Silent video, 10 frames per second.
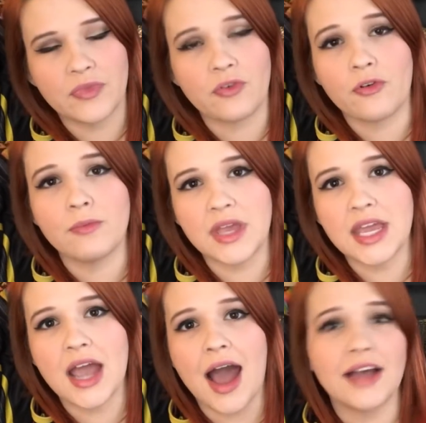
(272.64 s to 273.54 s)
for
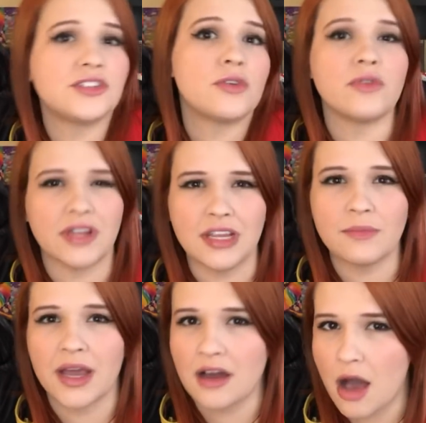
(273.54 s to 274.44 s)
me, I don't need
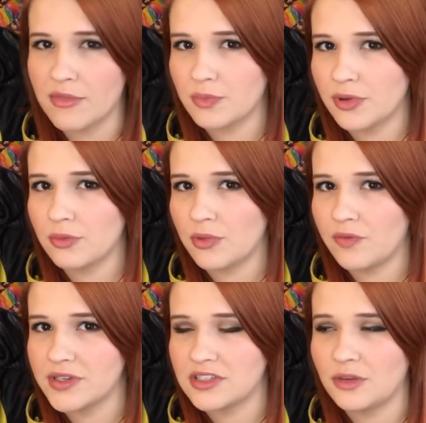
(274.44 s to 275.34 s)
my comic book movies